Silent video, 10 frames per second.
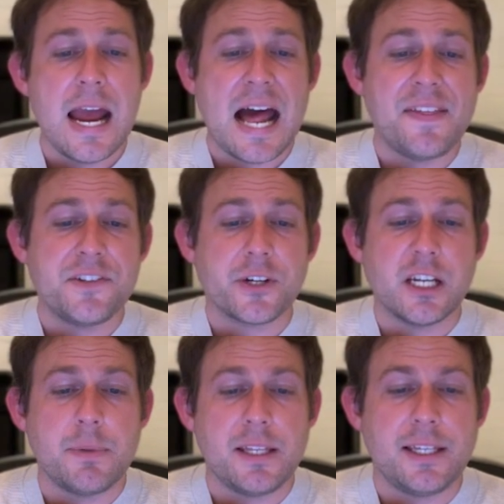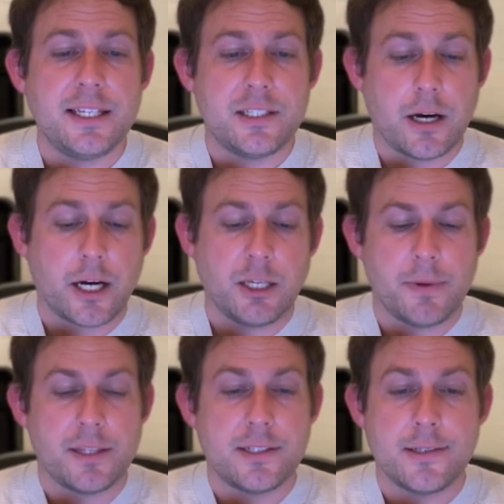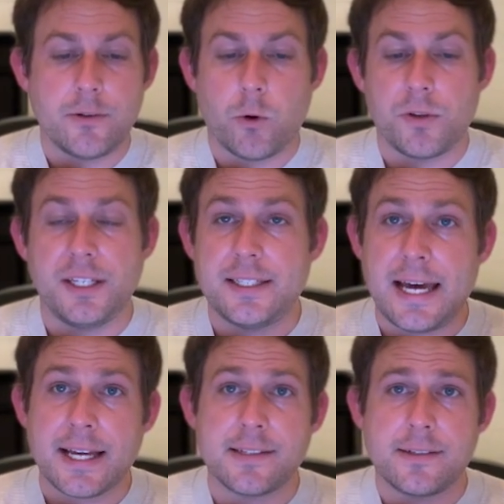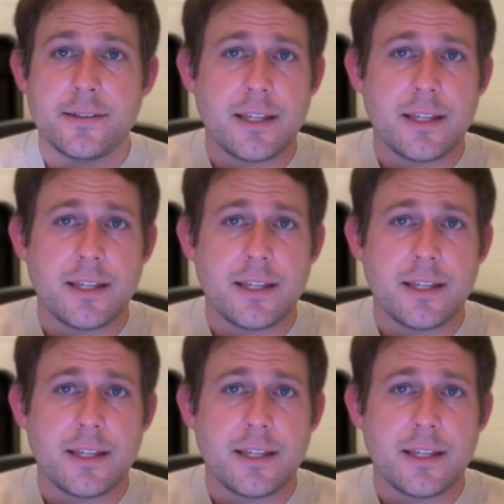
And these are going to be the documents or the texts